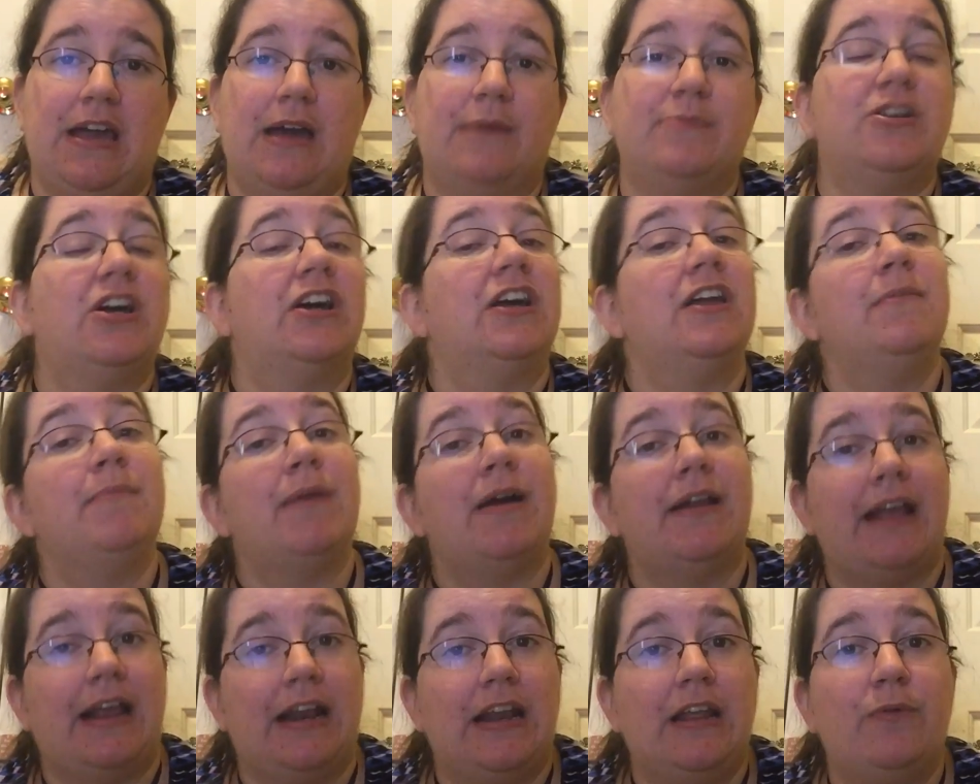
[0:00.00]
I'm talking
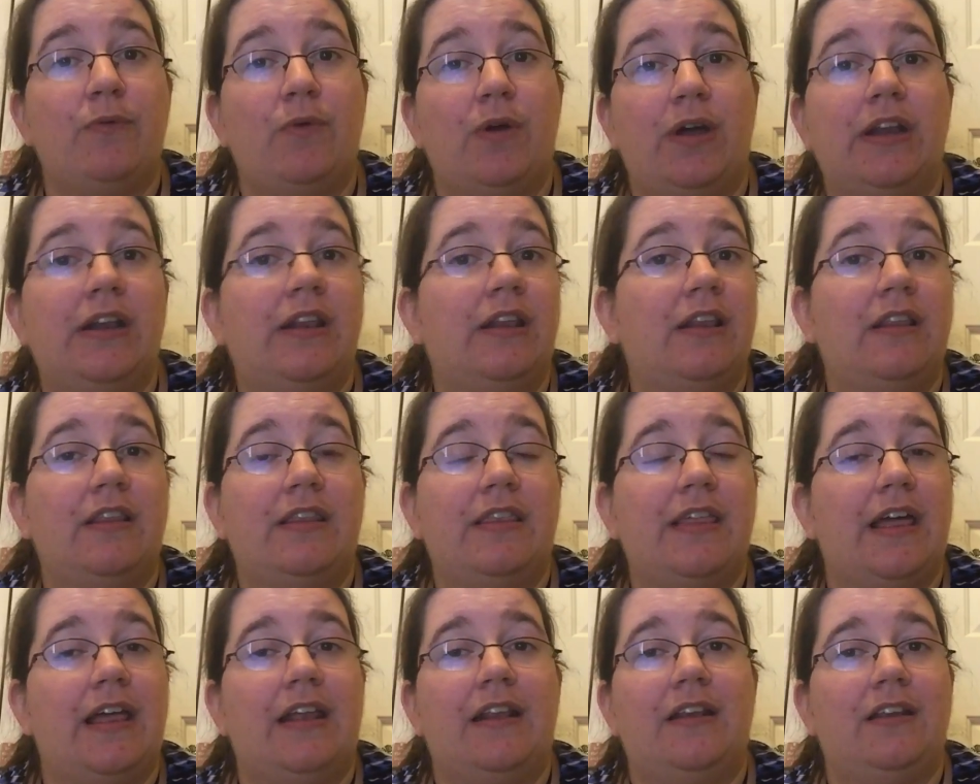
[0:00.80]
about anyone
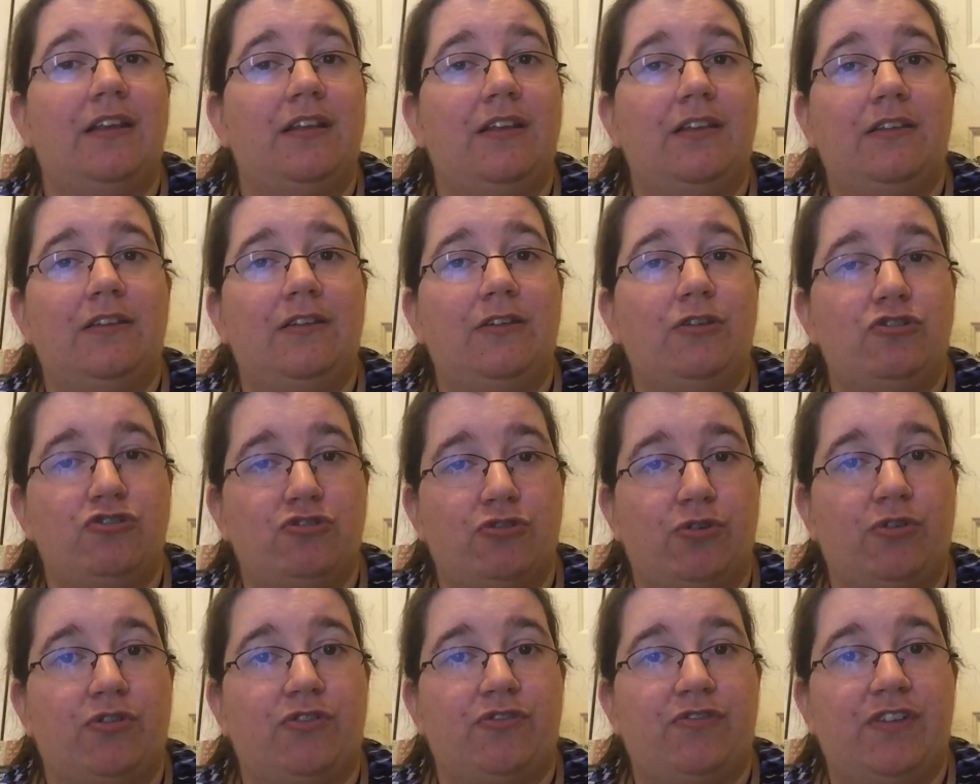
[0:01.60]
that you
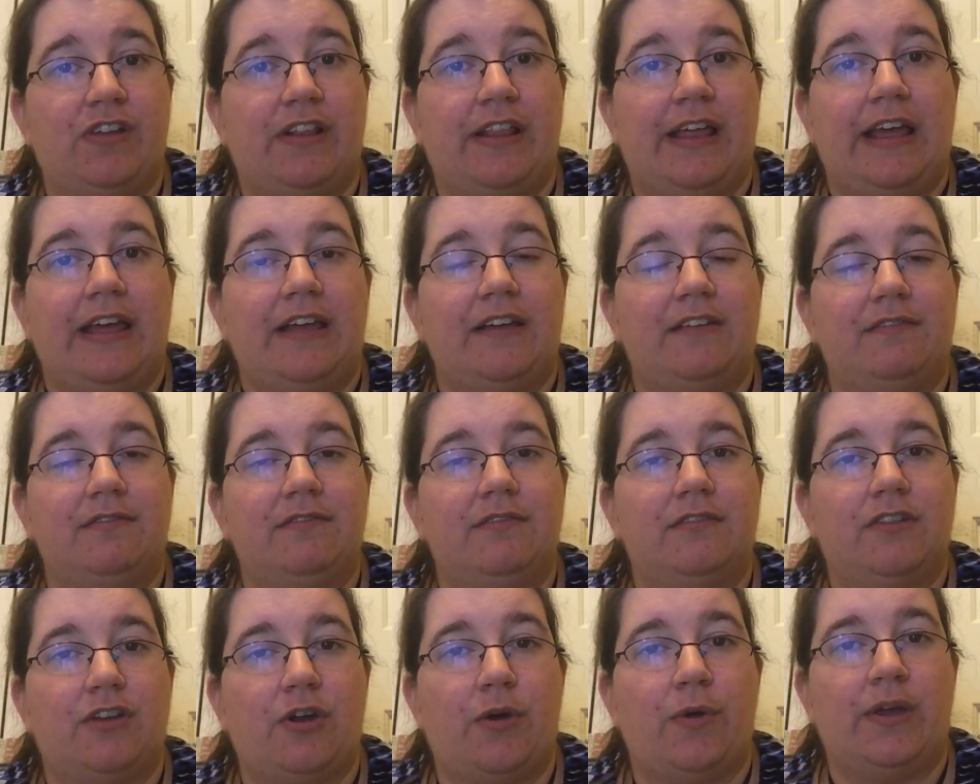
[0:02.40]
trolls feel like
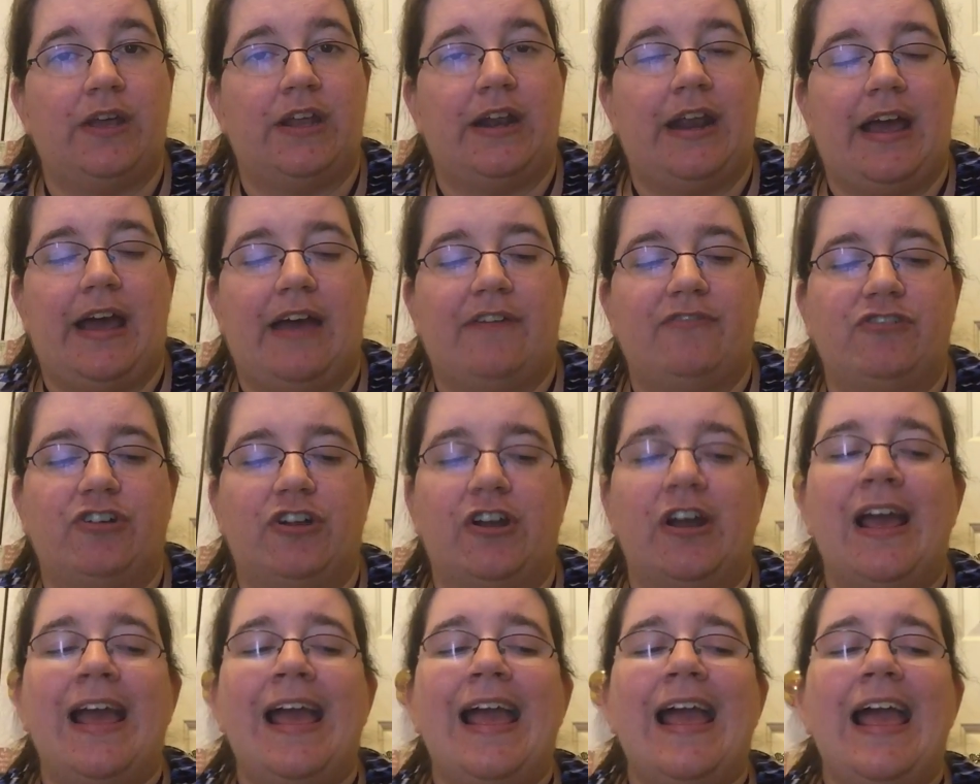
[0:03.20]
going in after.